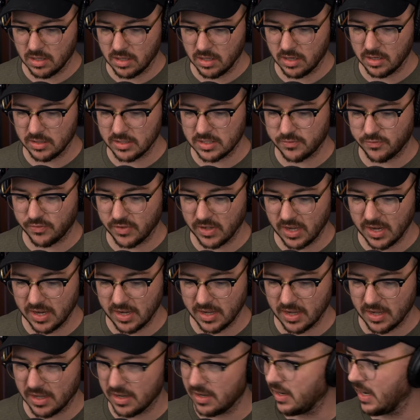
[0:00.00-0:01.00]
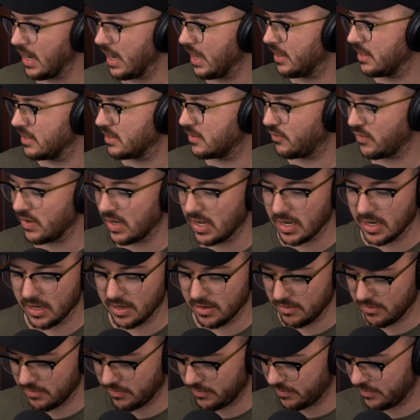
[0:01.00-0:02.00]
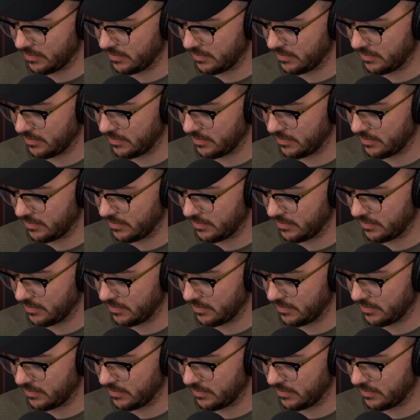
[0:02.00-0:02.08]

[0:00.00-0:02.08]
It is flying on an Atlas V.